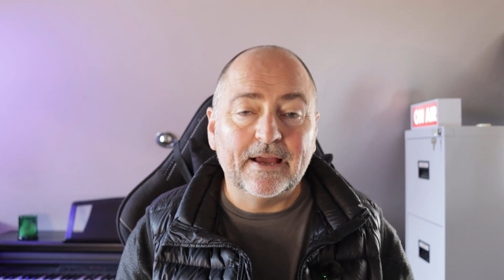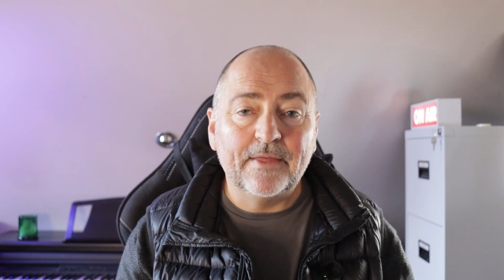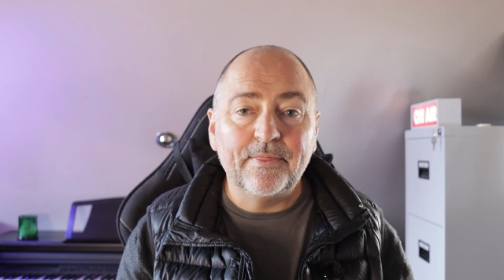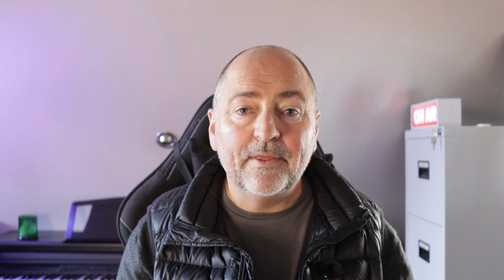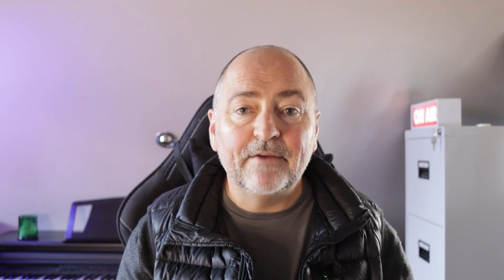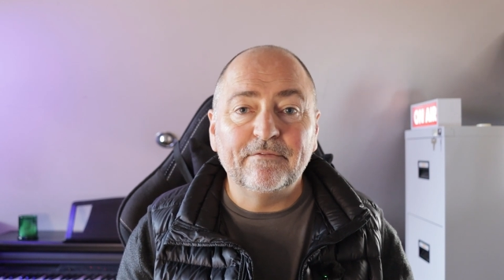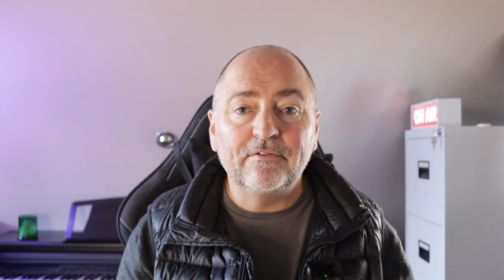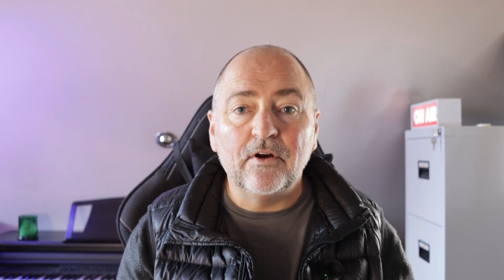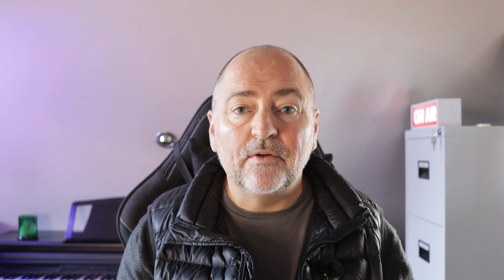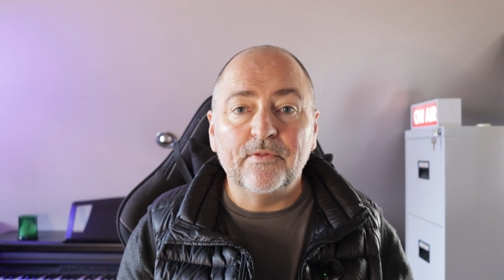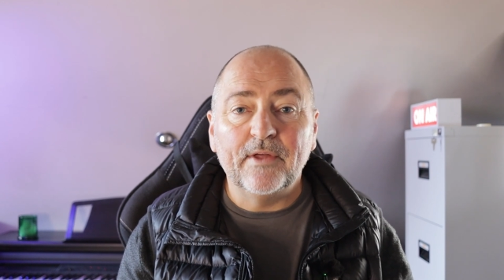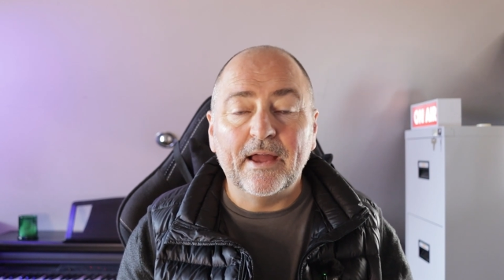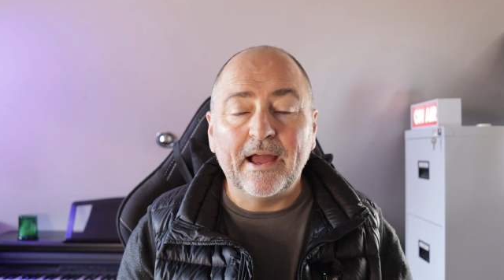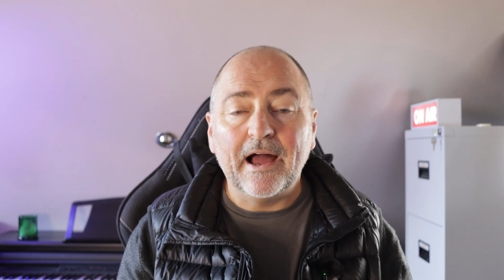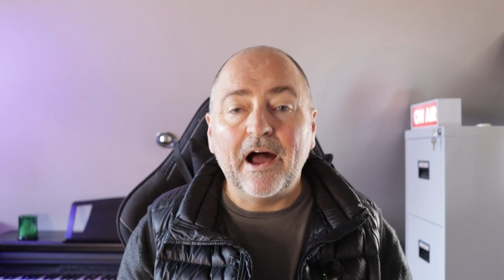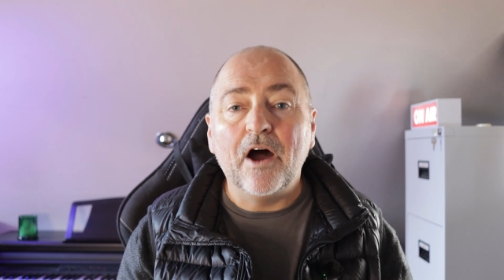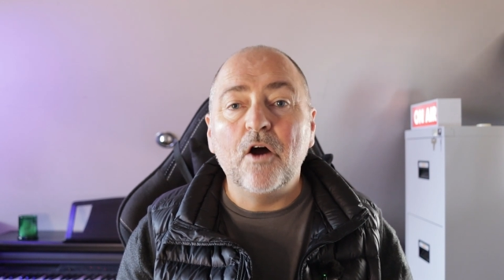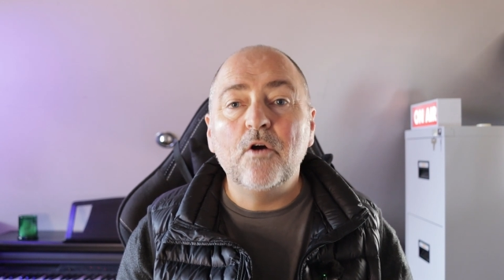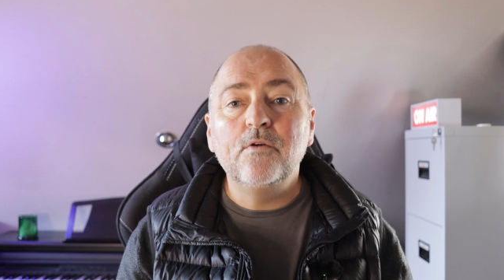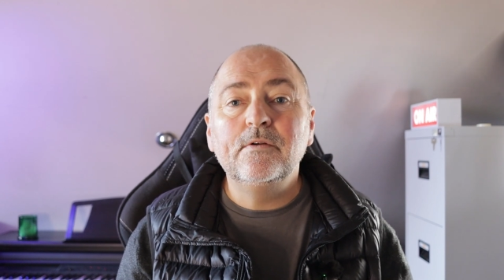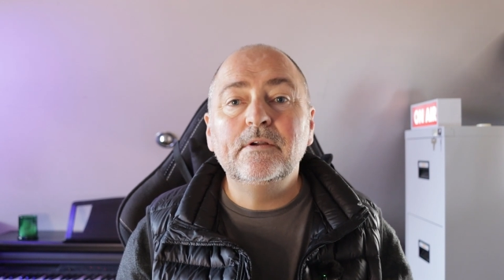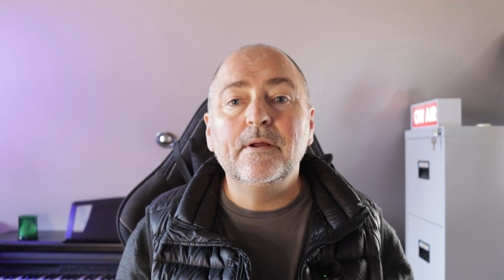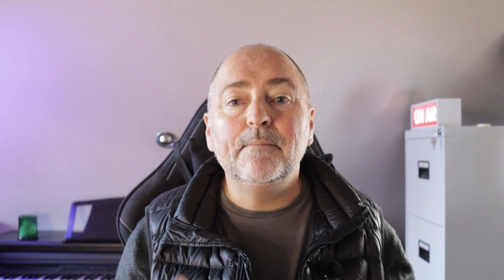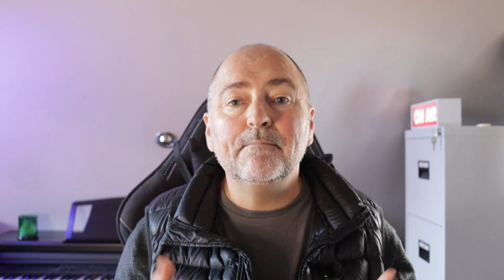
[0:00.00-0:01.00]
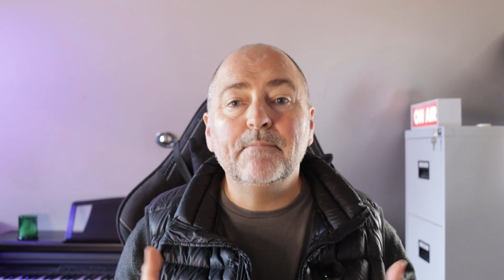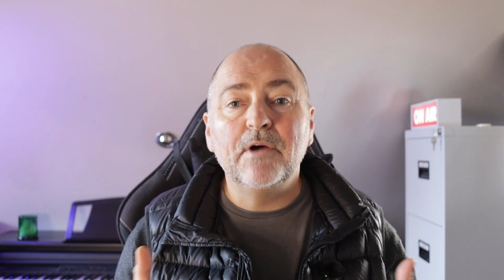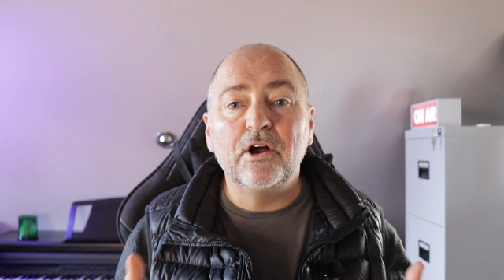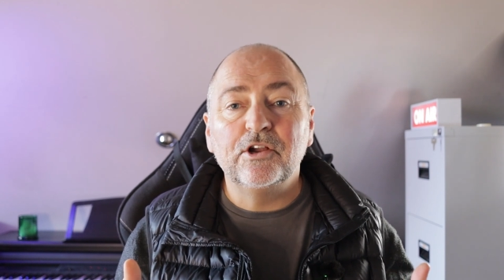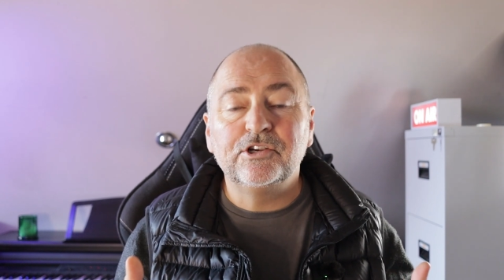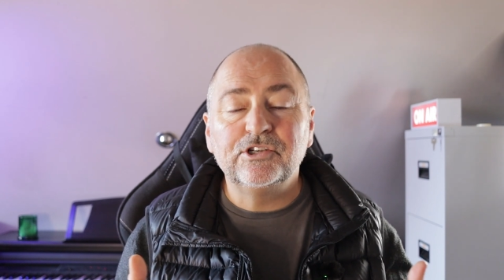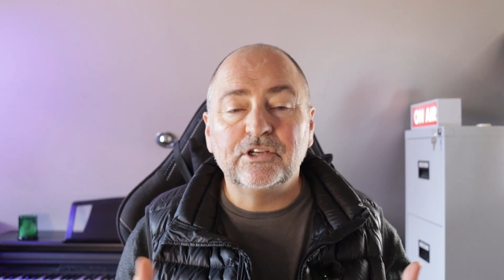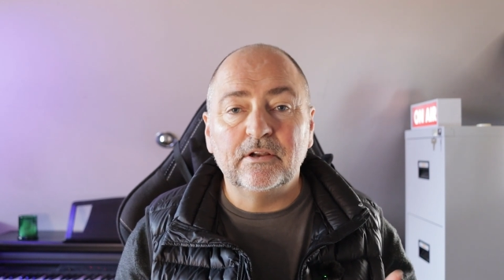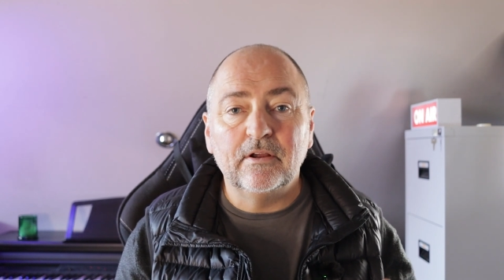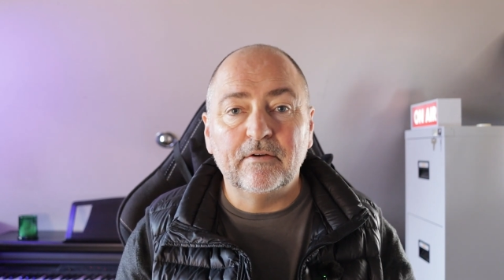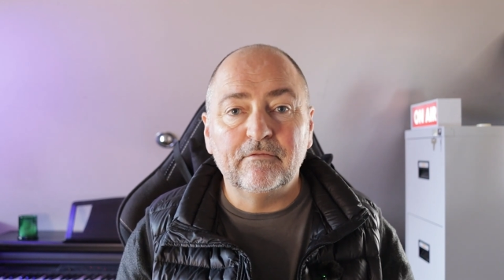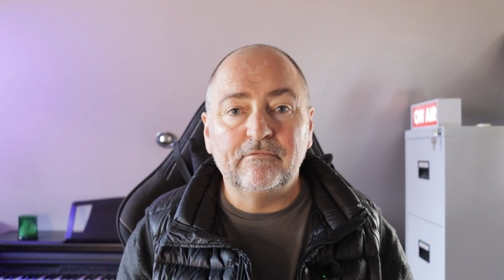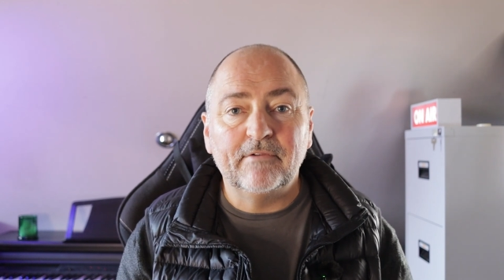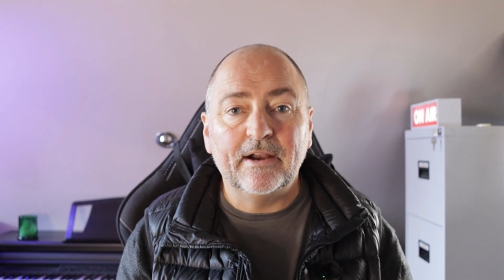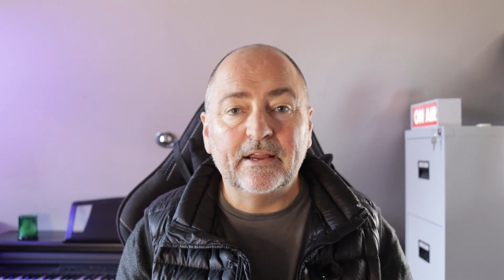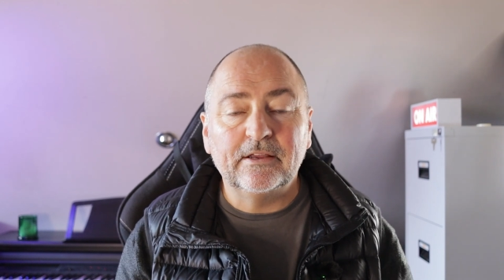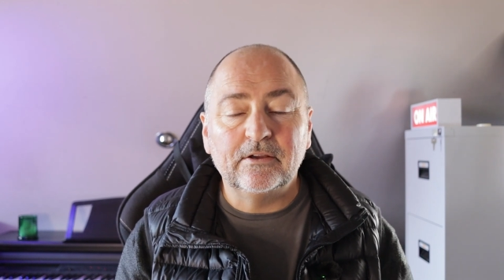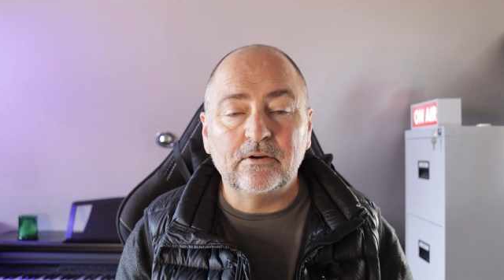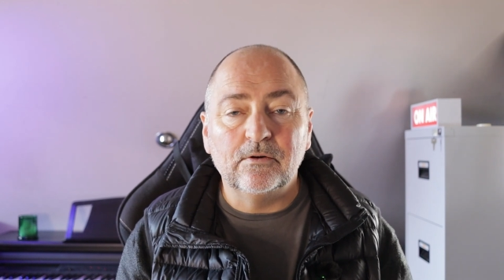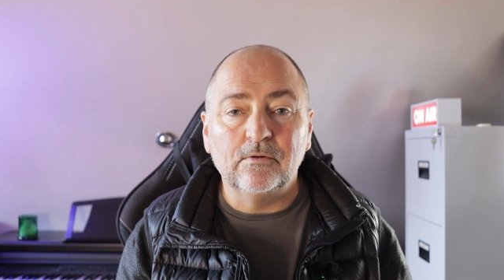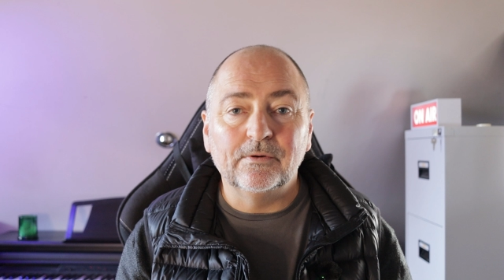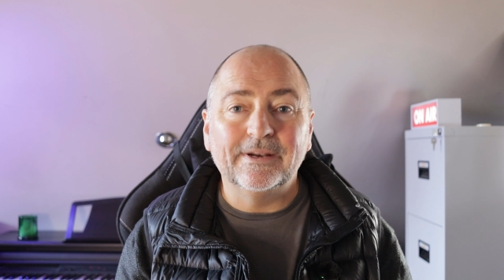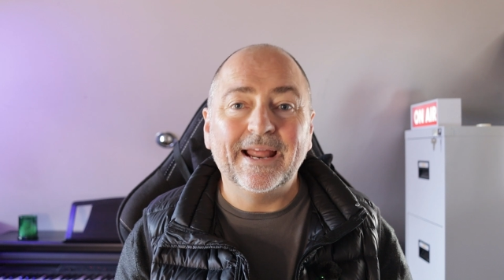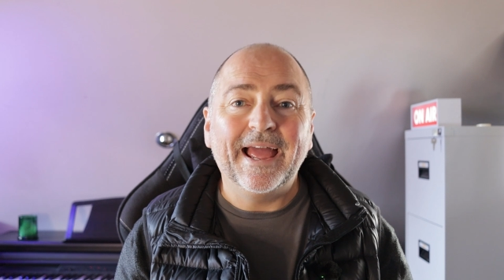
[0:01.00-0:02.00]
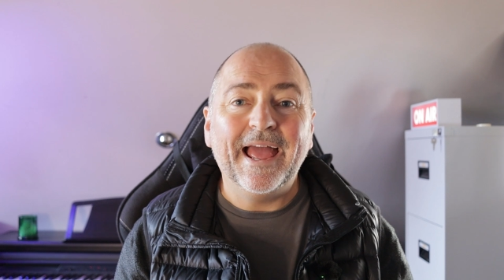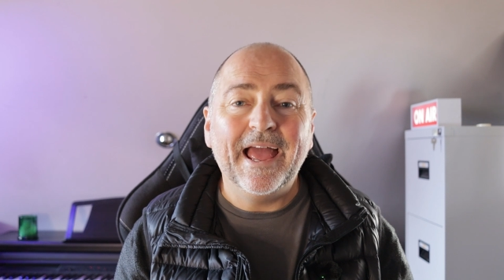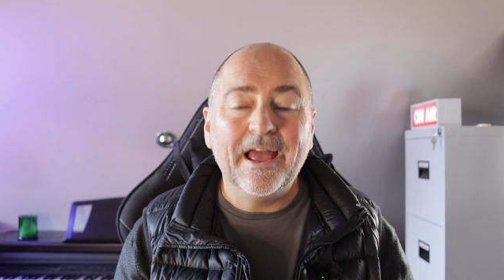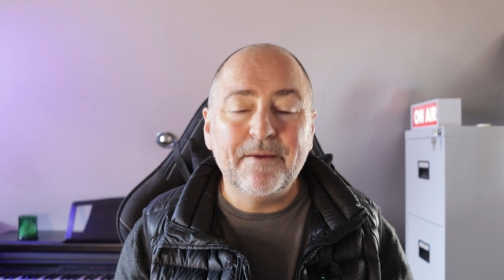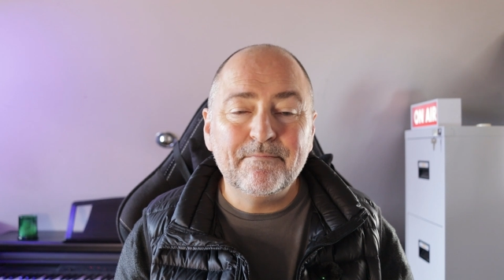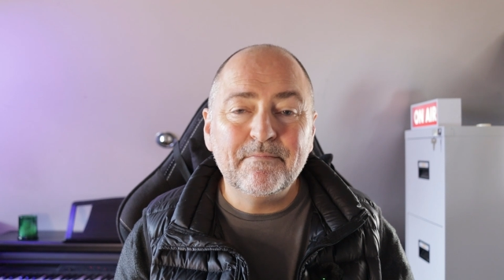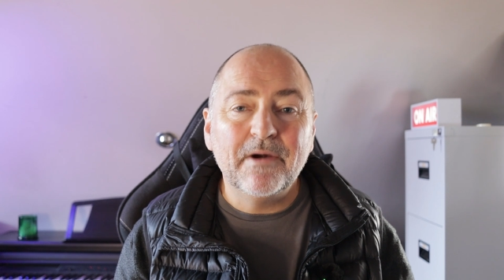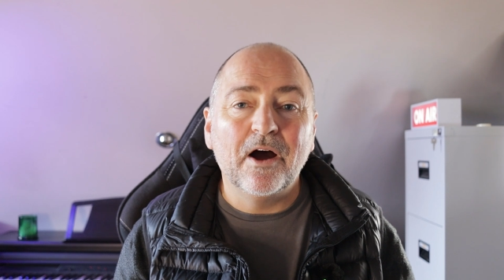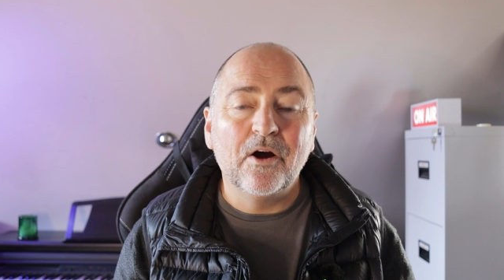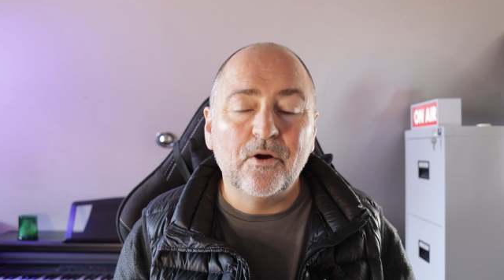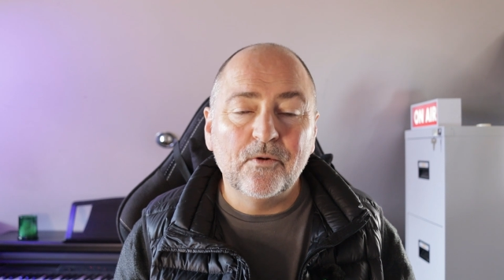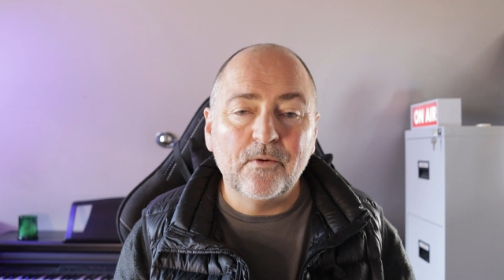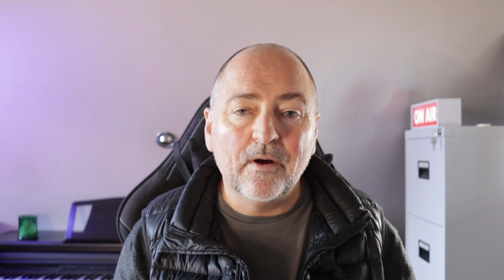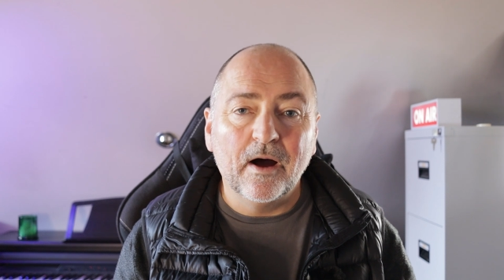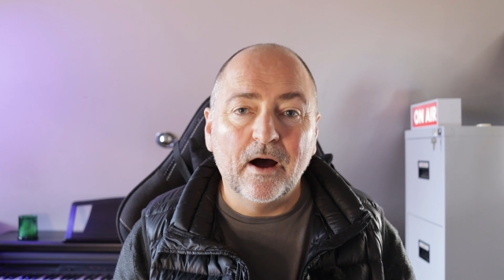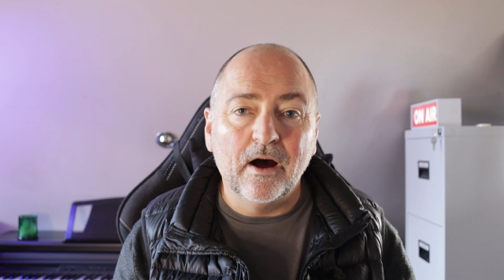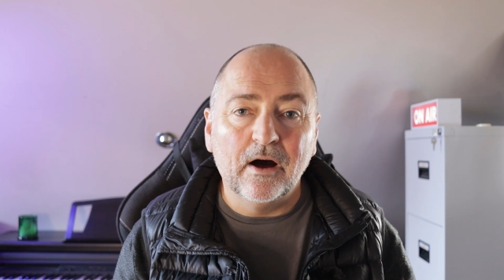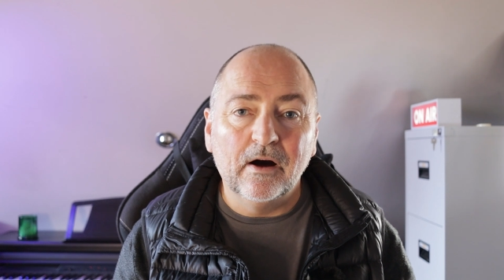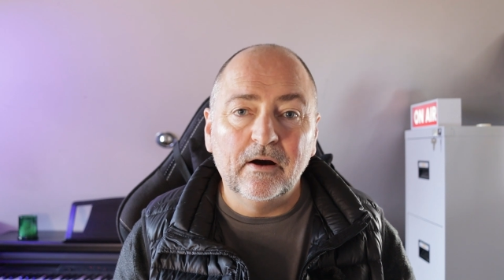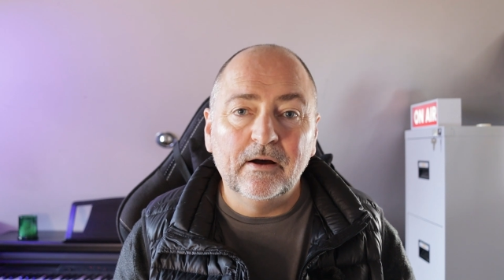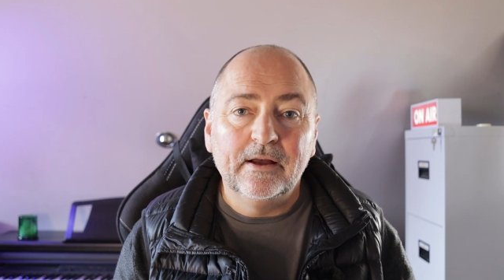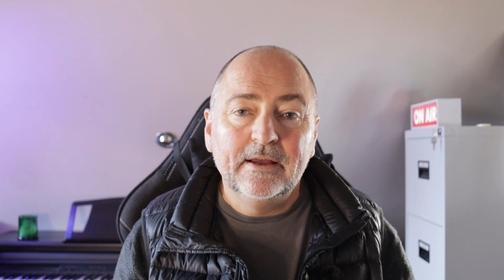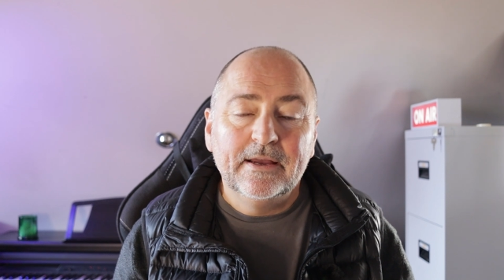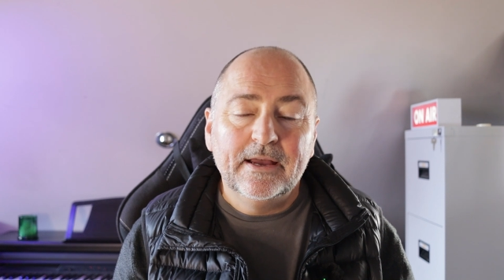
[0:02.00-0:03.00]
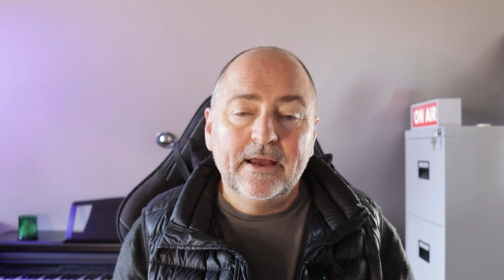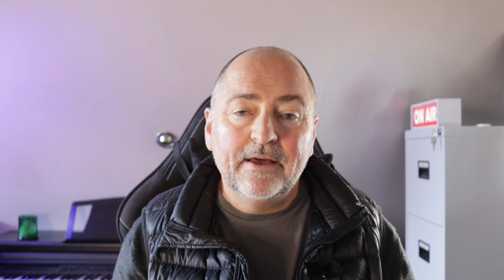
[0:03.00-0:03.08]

and they've got their own merchant of record, MOR.